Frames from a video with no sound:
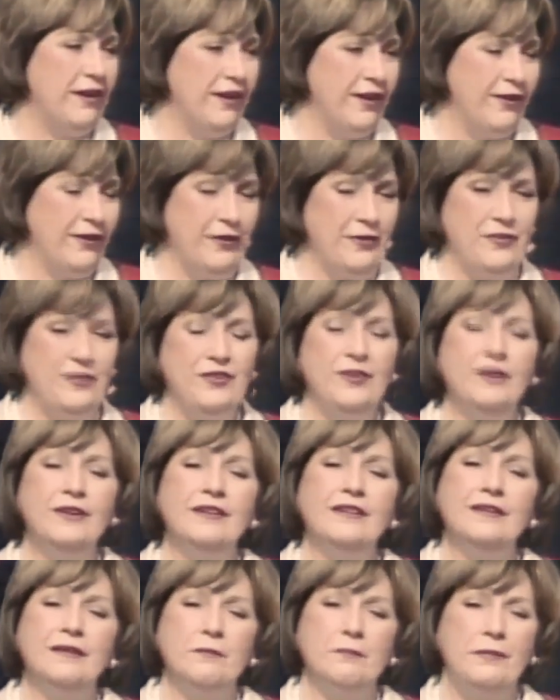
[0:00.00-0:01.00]

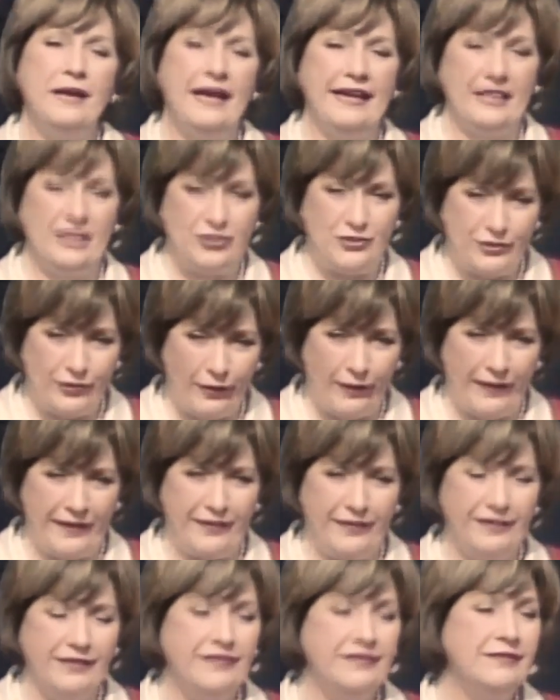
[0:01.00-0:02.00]
by so many people.